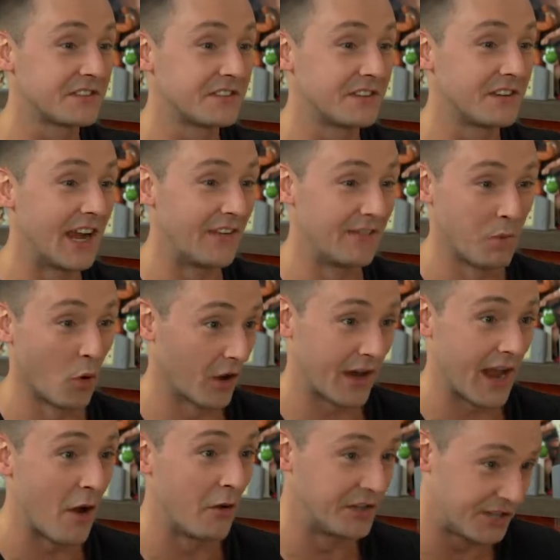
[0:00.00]
Yeah. And
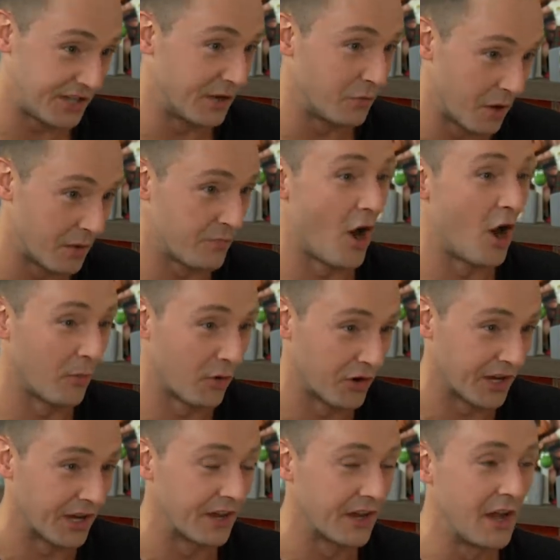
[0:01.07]
Morikawa did what Palmer
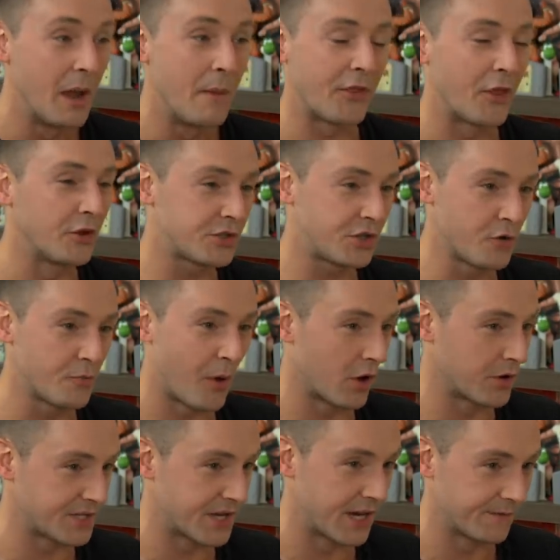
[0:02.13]
did. But those two par
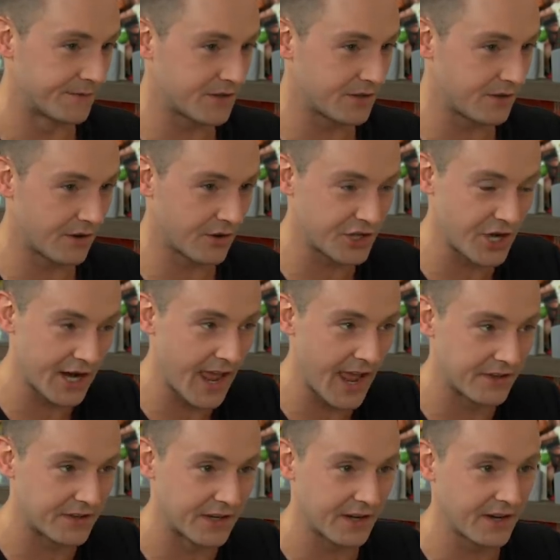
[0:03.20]
saves are
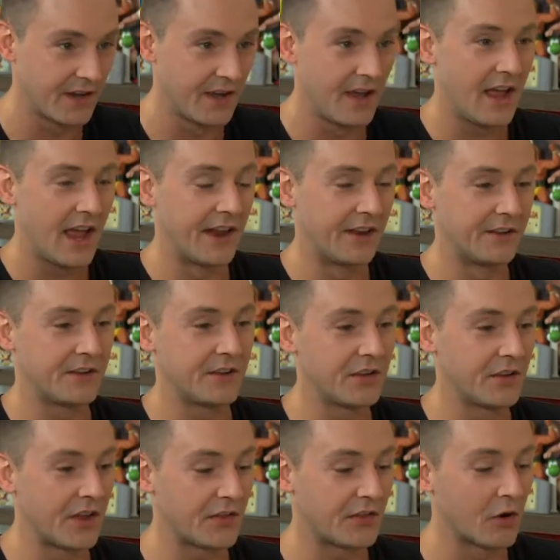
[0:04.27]
gigantic. And
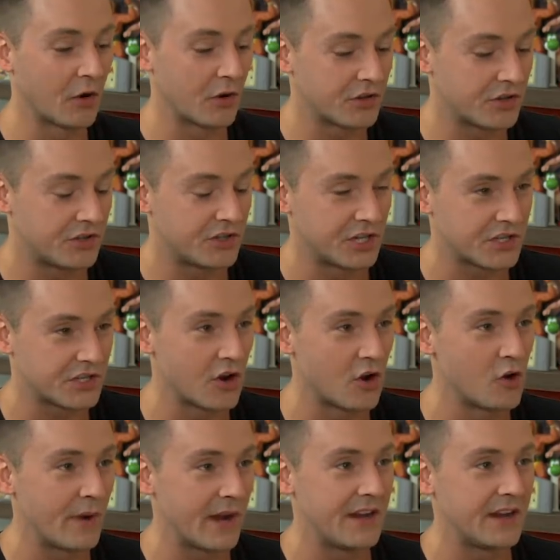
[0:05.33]
they, there are just so
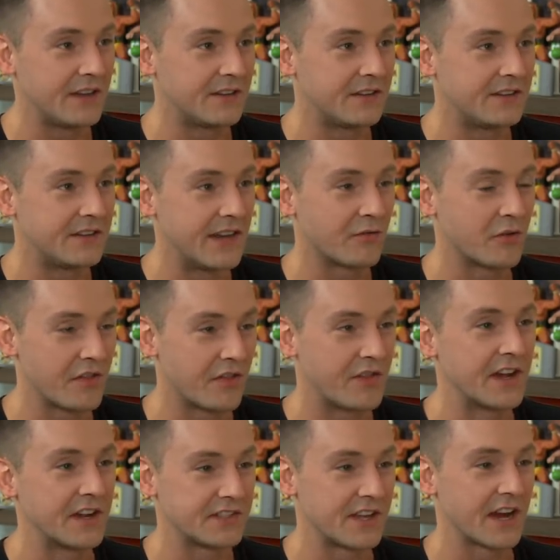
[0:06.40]
many different
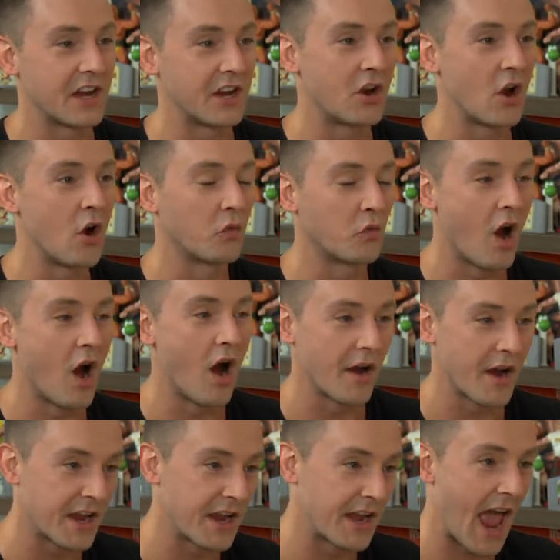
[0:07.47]
things that can go
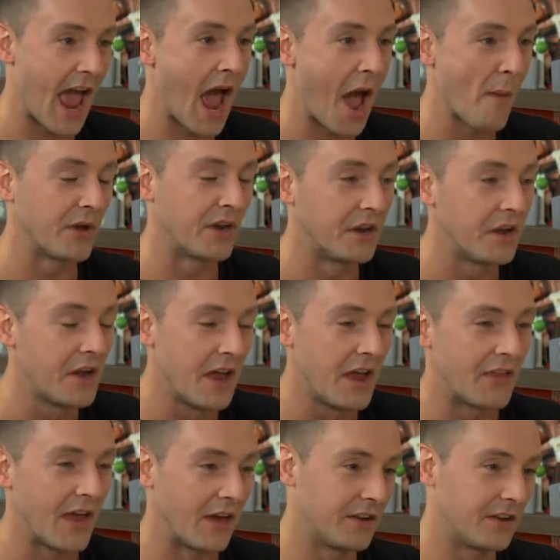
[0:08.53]
wrong, can happen,
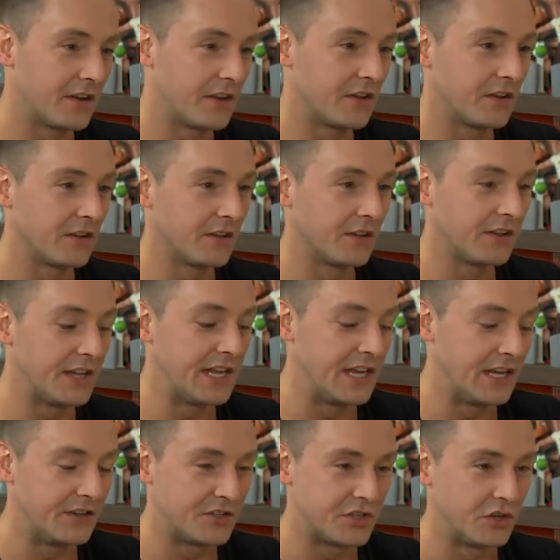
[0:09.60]
that
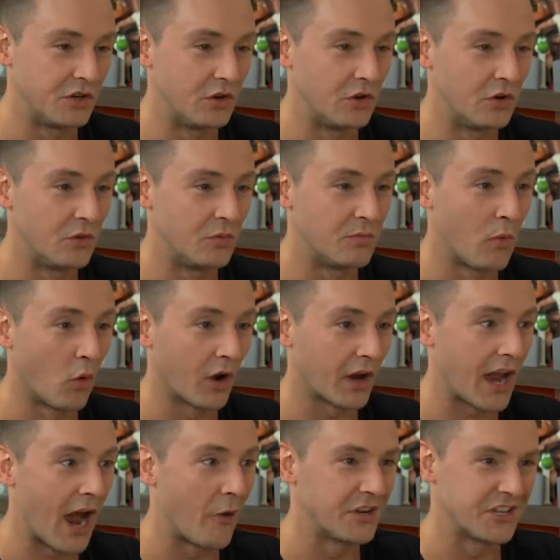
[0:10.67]
lead to
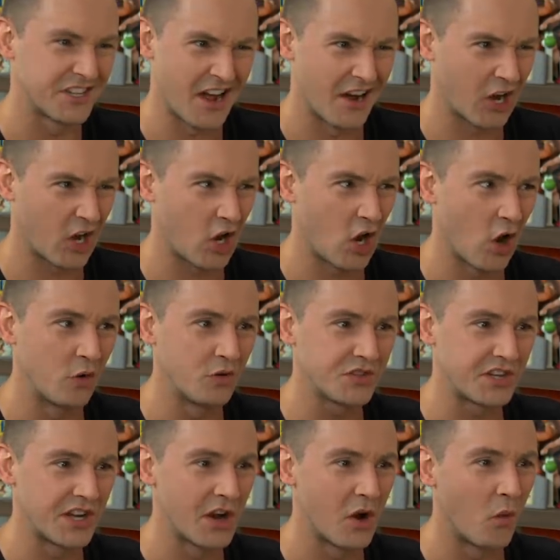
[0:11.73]
Morikawa just kind of
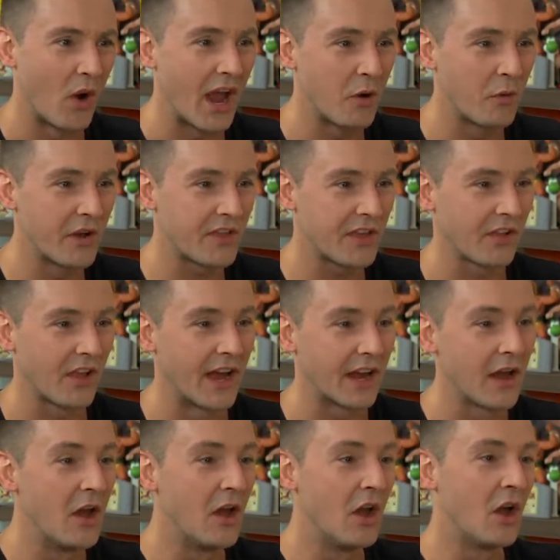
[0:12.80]
coasting away with it. Like,
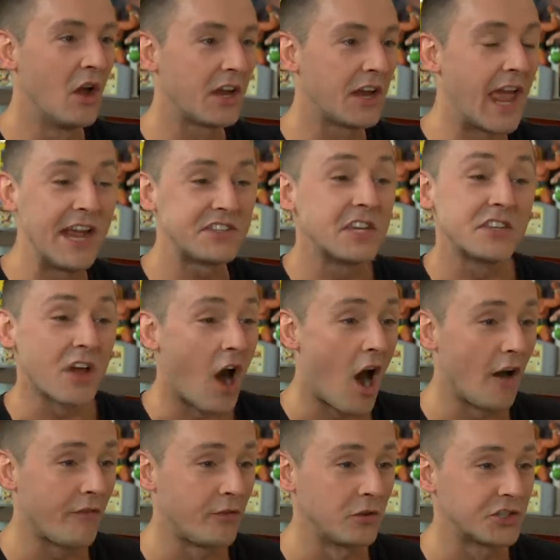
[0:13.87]
Casey's
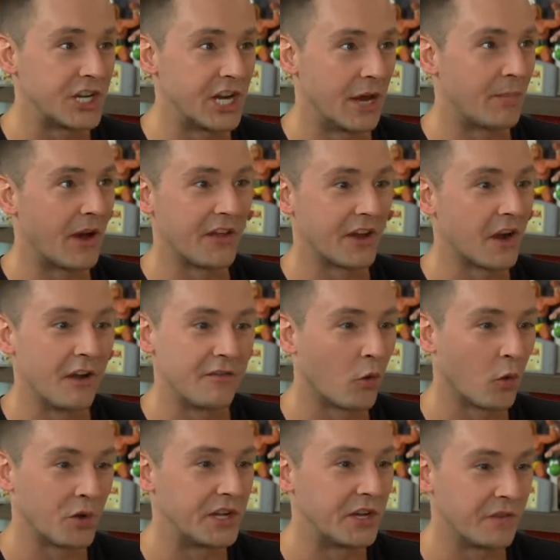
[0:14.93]
awful chip, I think, on
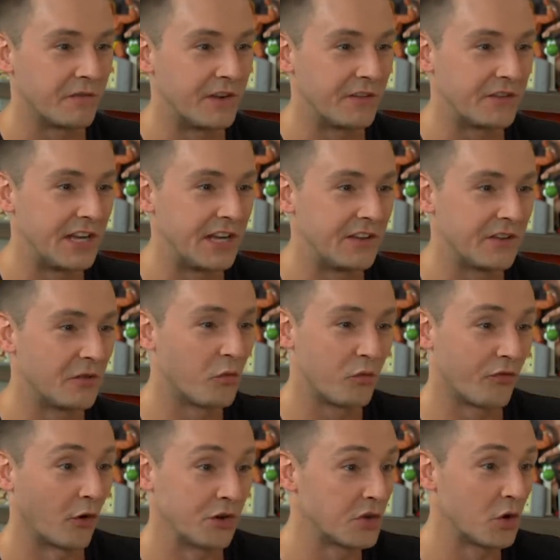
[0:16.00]
fourteen or fifteen, the
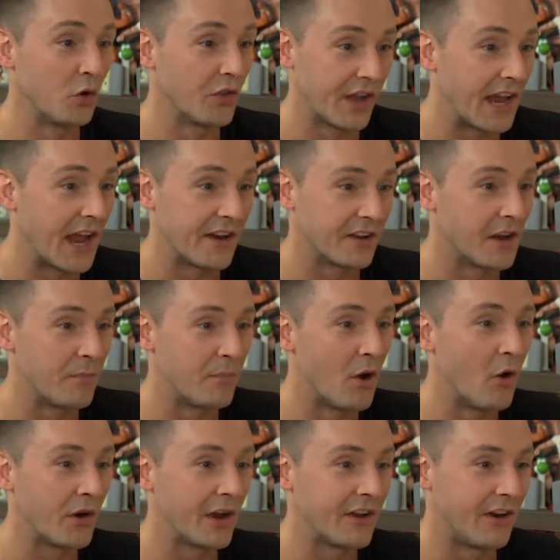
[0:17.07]
first hole that he ended up
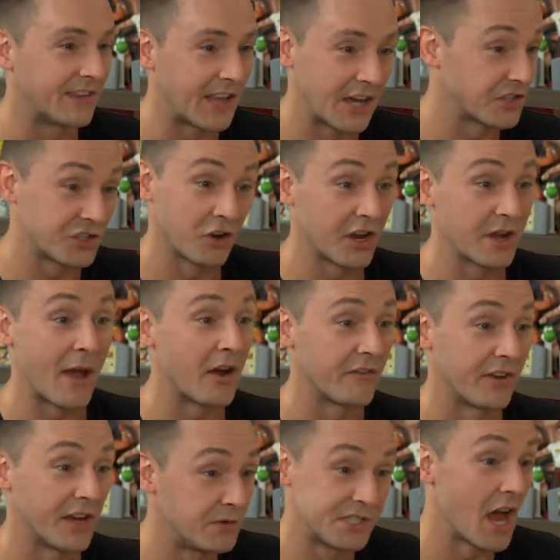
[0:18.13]
bogeying, like, that just took him out of
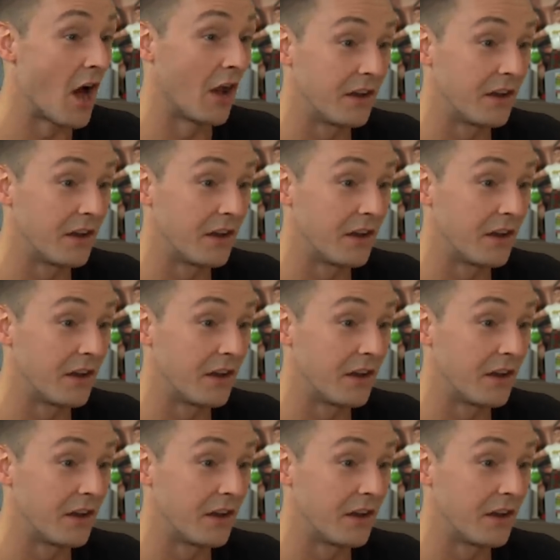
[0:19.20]
it. He was done.